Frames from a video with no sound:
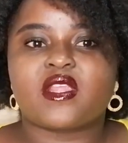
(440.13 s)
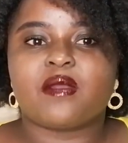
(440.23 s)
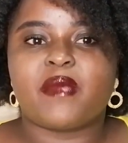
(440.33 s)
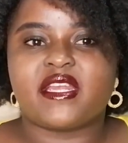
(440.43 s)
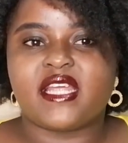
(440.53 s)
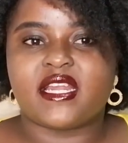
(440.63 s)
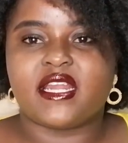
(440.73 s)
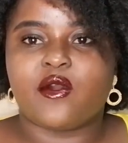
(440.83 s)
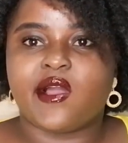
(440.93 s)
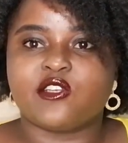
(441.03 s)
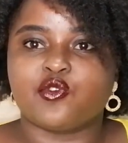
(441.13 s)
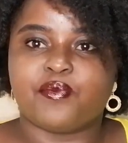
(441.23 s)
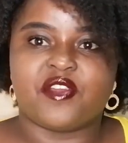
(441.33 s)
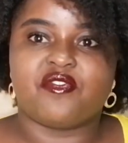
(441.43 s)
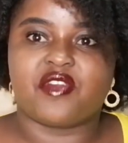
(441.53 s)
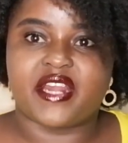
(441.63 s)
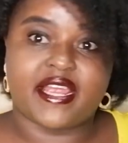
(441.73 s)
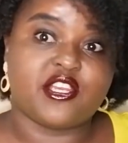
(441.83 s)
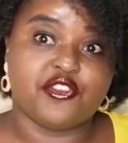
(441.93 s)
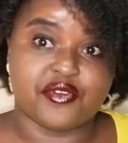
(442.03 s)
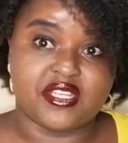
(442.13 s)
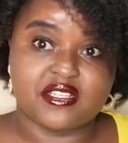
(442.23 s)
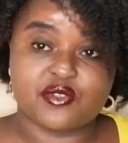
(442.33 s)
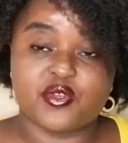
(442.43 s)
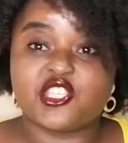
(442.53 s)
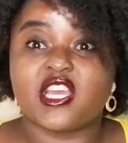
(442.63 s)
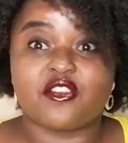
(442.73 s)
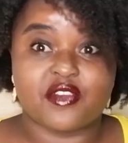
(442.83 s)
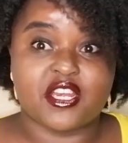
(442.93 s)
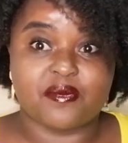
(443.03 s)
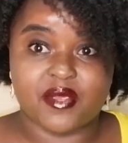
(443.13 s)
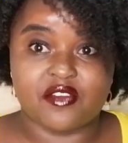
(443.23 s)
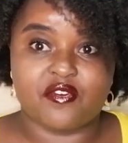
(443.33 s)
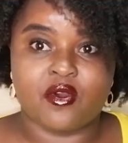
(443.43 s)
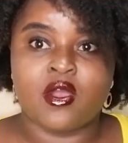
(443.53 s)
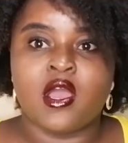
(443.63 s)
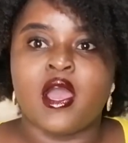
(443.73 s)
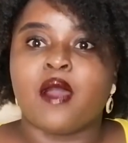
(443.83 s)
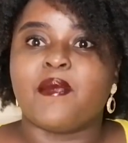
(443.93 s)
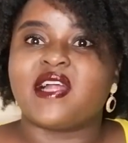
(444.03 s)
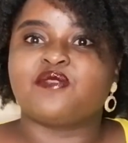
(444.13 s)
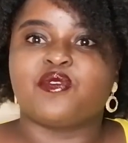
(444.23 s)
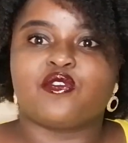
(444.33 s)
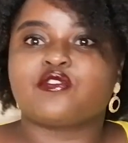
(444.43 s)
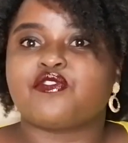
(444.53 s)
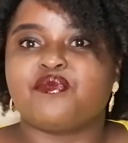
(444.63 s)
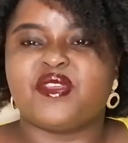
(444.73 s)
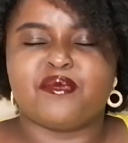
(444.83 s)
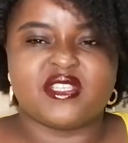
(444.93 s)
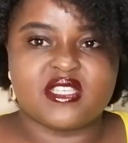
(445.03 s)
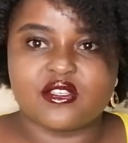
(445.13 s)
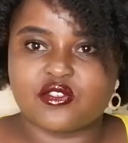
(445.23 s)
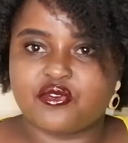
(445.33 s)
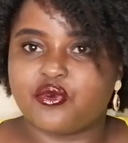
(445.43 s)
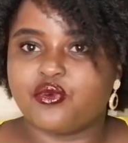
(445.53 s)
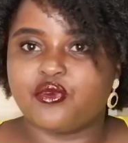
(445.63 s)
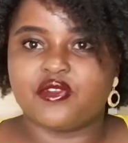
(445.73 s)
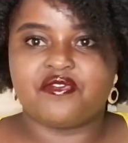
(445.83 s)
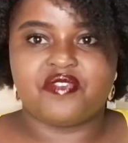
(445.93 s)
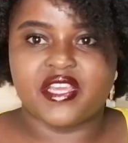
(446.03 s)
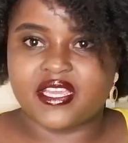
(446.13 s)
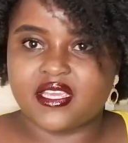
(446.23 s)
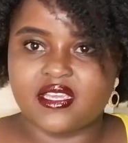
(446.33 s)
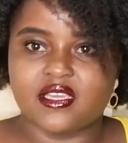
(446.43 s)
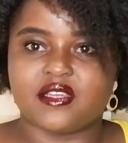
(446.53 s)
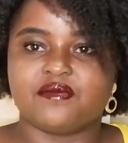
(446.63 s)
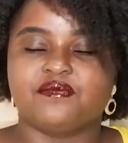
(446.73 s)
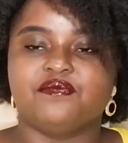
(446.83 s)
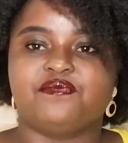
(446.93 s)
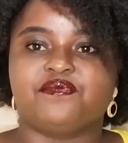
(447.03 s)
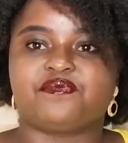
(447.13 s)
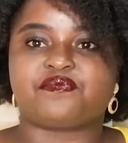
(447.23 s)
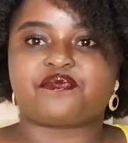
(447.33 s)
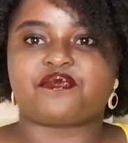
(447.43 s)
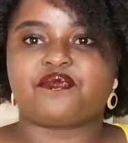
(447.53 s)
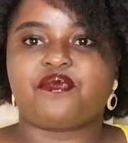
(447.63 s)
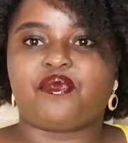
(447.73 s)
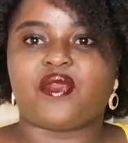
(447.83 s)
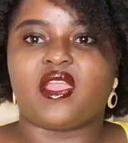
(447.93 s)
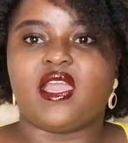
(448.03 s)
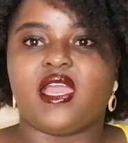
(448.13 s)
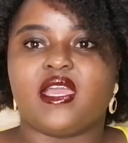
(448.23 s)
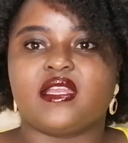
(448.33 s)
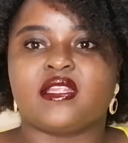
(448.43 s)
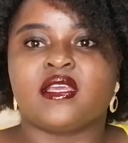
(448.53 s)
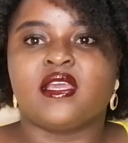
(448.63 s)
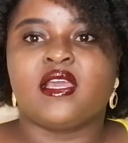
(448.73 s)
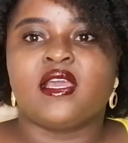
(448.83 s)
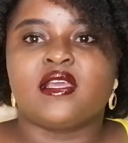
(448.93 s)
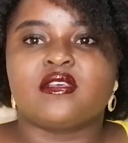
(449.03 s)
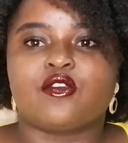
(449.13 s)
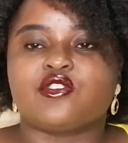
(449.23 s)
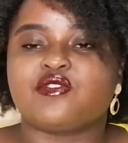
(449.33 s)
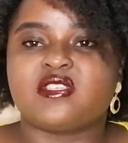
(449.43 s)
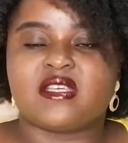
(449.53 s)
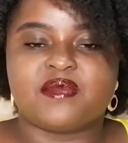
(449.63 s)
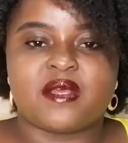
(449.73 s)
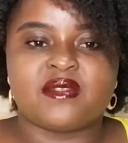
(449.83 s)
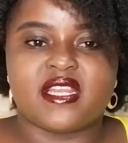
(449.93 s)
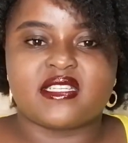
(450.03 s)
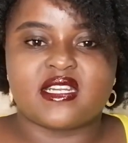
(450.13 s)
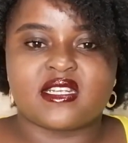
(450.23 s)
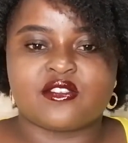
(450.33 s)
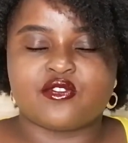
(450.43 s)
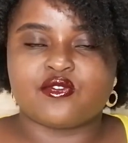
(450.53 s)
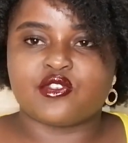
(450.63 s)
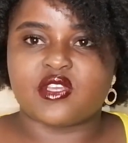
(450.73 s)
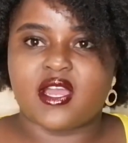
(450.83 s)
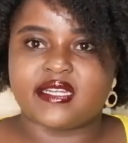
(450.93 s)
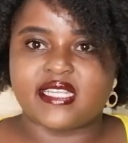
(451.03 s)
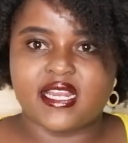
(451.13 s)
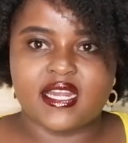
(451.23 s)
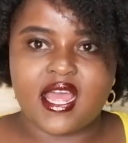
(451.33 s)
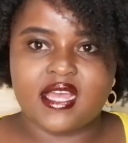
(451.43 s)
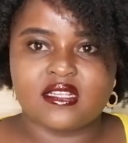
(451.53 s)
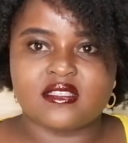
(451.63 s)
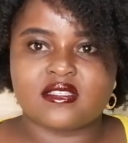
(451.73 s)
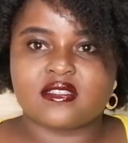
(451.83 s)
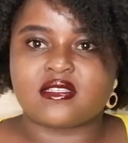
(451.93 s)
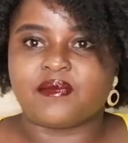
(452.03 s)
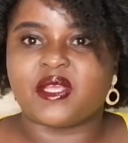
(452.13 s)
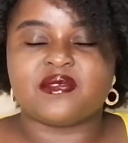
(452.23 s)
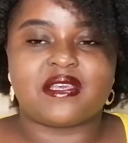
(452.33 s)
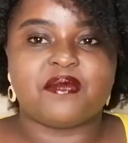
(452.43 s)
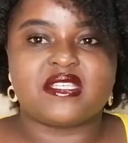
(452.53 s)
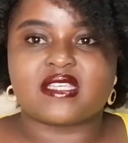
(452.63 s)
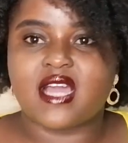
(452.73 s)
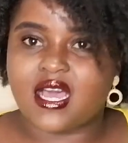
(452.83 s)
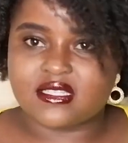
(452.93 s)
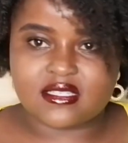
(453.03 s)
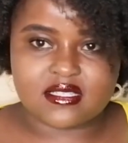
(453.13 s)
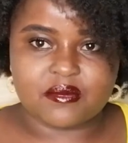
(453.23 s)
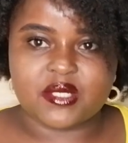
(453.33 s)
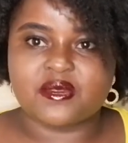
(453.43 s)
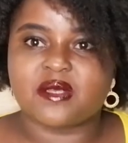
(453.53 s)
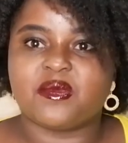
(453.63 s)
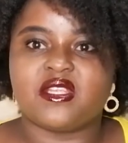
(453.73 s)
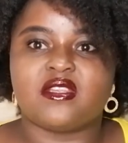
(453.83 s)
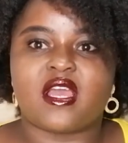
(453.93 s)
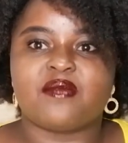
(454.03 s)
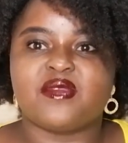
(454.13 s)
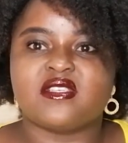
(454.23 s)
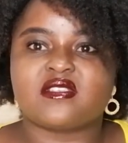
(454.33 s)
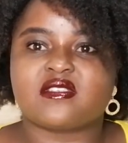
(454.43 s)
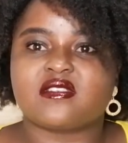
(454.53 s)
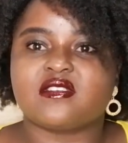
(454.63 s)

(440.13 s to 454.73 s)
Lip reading: my dad now had to pay for 9 units, which he had already paid for, but because of me missing school, flaking, and because you see, sometimes lecturers use your attendance, sometimes I miss cards, sometimes I miss